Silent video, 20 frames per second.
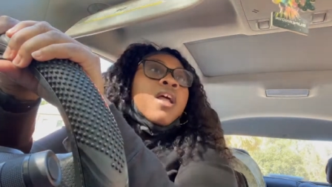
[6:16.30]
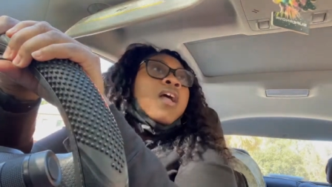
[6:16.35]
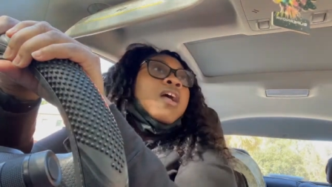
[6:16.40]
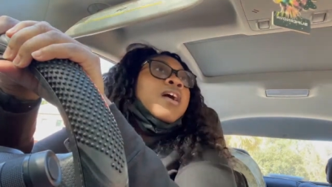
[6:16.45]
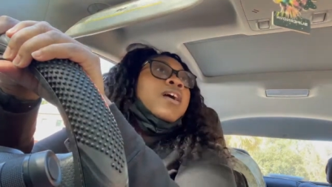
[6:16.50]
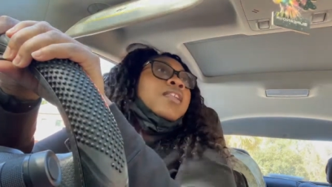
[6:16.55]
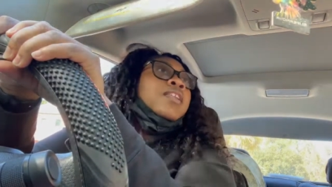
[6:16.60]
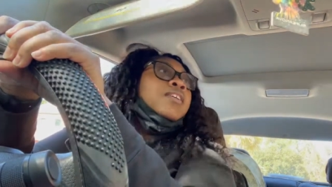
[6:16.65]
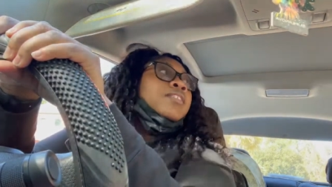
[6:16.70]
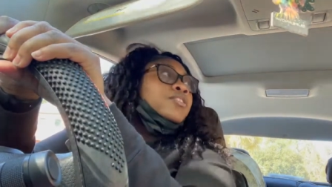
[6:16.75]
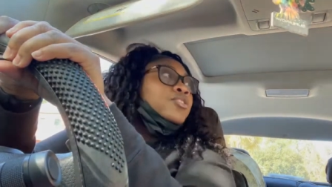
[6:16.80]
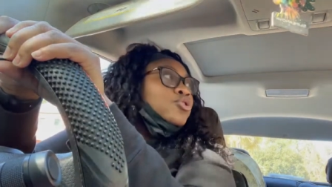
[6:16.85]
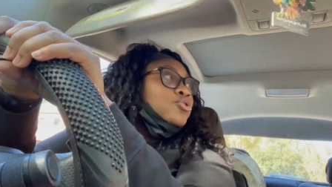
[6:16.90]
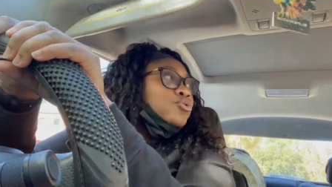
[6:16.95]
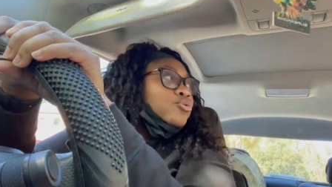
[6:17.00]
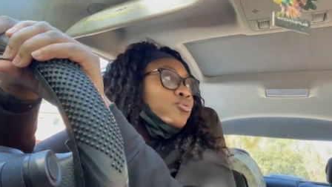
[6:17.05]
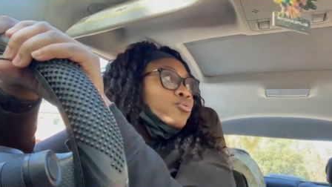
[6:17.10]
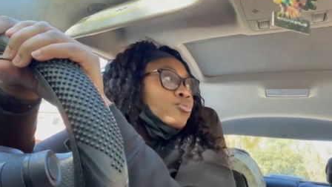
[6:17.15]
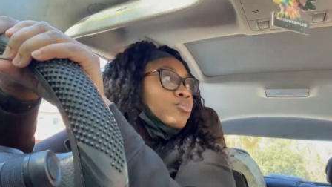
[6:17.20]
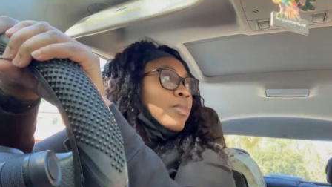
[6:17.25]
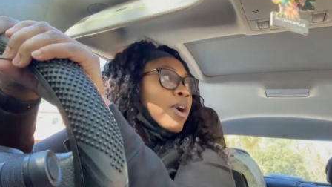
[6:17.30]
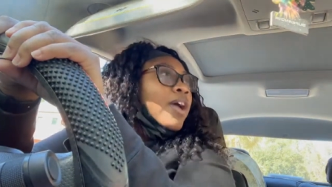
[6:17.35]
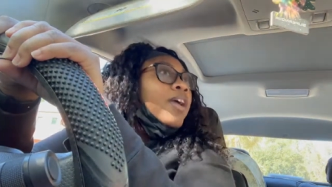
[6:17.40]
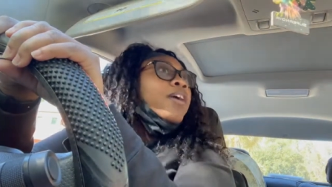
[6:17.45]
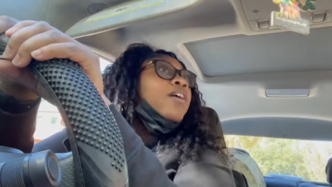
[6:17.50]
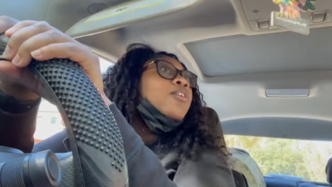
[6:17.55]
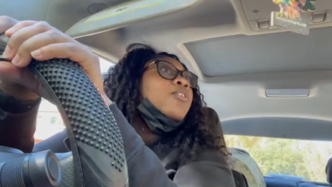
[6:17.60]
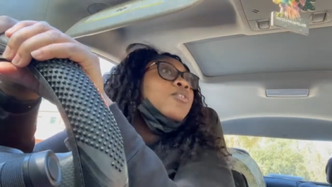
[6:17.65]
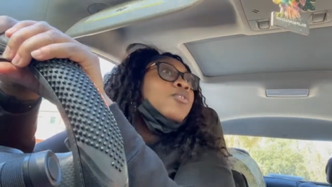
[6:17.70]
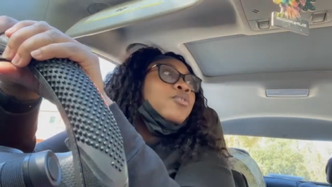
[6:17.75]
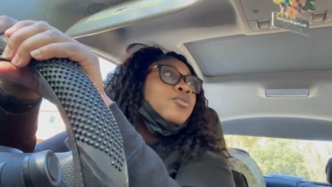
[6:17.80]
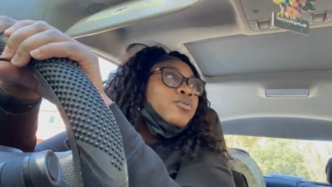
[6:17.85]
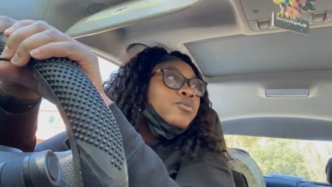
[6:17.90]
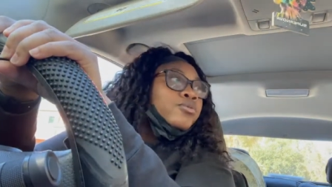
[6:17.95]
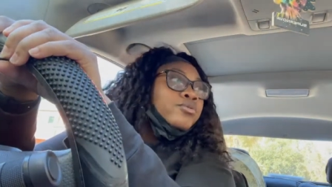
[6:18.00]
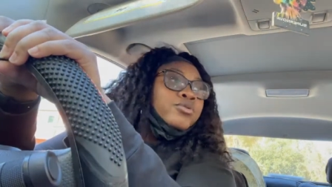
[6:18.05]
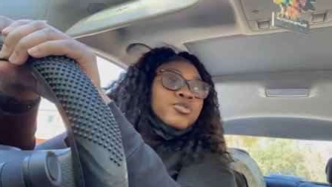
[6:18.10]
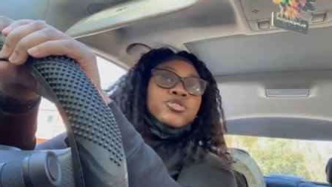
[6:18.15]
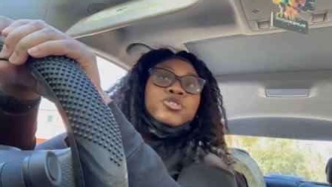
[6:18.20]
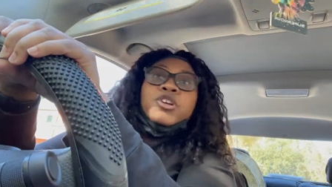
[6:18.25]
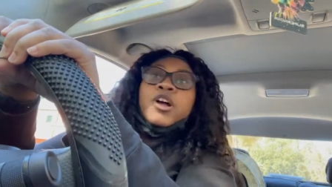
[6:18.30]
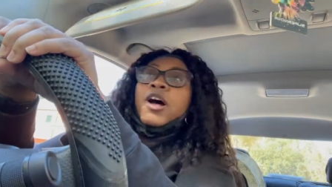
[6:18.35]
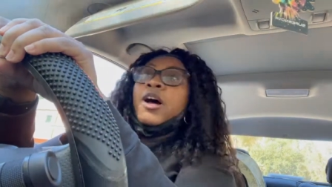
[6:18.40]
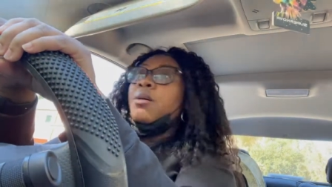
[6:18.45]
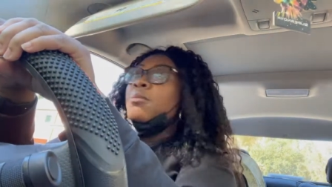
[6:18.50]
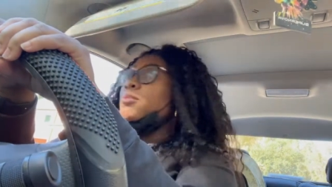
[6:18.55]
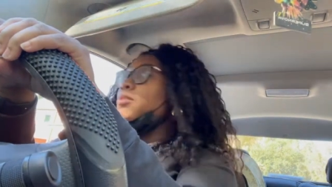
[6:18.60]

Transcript: heading to my old job